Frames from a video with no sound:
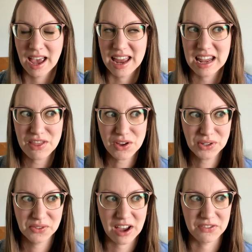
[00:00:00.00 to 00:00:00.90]
And in
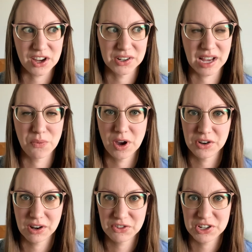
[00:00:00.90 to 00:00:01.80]
those 5 years, I
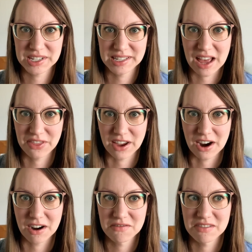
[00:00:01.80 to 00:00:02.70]
wonder if she sat
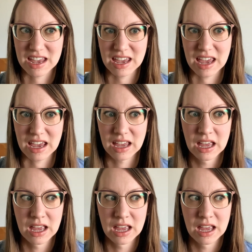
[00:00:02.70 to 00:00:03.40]
there thinking,